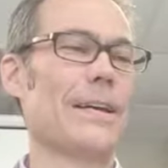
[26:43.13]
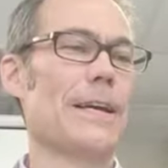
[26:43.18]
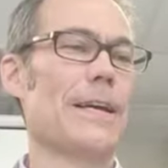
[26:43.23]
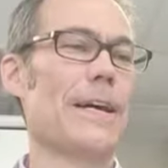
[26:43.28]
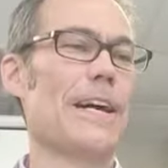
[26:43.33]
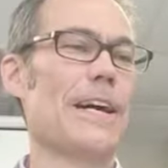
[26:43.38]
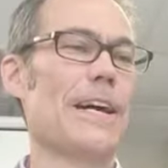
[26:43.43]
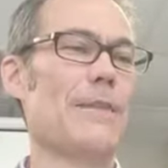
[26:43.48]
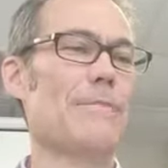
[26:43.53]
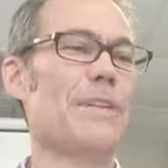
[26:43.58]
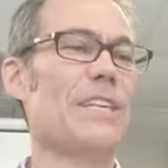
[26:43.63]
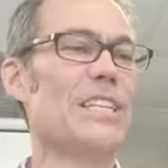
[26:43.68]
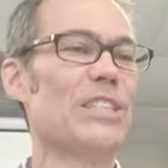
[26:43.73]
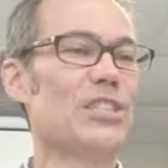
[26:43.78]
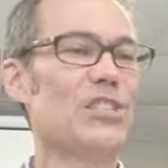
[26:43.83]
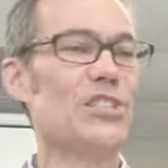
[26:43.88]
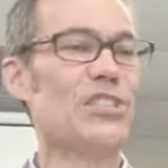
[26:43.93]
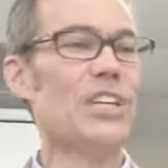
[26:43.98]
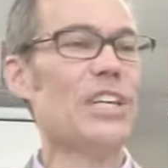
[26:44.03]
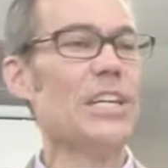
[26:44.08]
And then
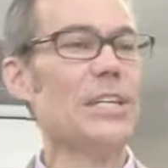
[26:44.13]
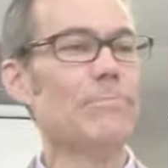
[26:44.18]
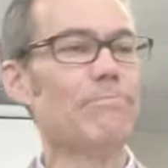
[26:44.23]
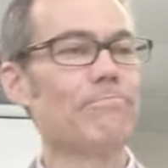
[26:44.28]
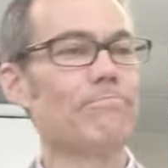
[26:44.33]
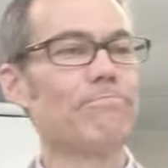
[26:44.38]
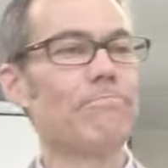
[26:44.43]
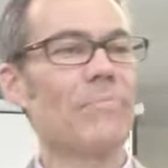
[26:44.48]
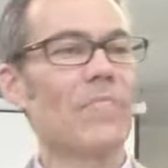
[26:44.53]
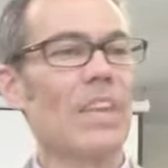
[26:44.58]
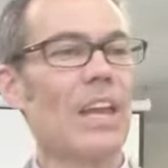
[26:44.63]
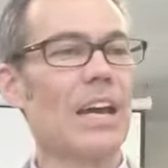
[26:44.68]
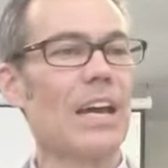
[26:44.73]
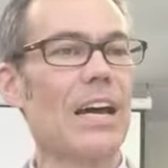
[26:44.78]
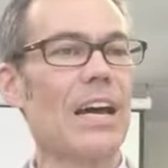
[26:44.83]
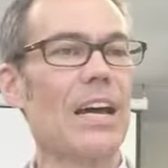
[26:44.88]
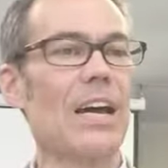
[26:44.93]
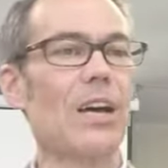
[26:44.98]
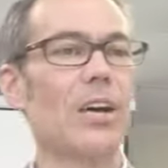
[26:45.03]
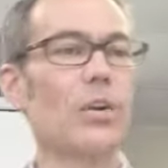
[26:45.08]
C,
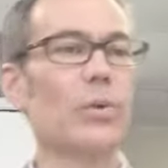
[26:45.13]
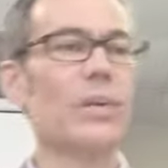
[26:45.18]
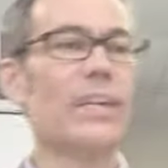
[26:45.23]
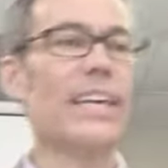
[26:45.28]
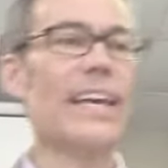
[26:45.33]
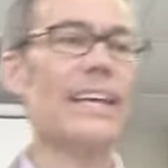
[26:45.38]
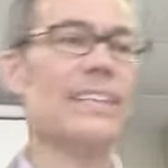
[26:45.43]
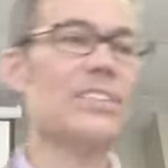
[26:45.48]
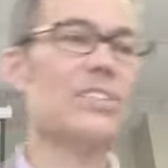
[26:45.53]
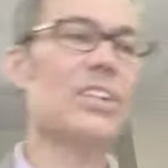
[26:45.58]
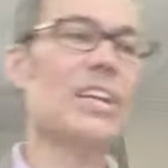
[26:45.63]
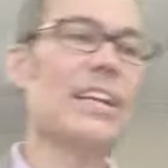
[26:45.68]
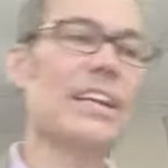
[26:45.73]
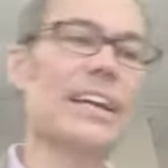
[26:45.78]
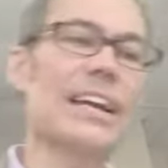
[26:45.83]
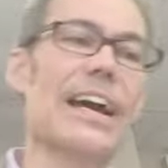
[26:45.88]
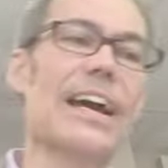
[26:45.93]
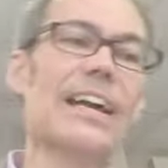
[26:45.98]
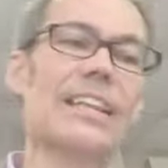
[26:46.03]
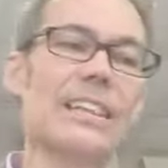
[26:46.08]
we can't say to
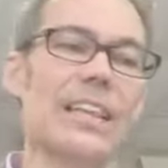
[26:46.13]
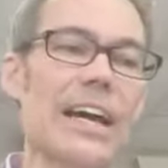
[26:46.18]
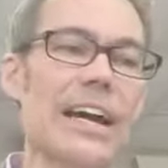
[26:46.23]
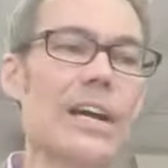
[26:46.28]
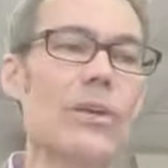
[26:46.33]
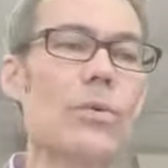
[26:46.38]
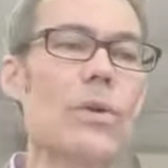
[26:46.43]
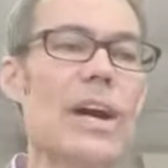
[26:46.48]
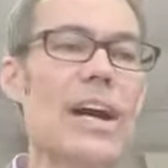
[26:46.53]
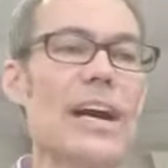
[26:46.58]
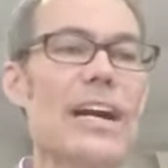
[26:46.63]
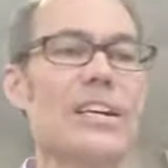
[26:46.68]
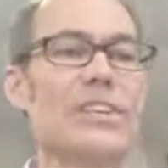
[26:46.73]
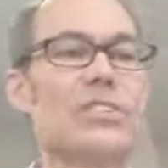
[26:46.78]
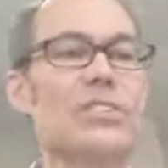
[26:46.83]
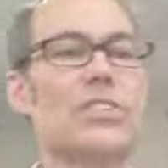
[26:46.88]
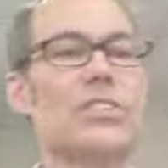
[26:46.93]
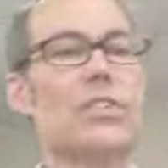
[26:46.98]
God, likewise,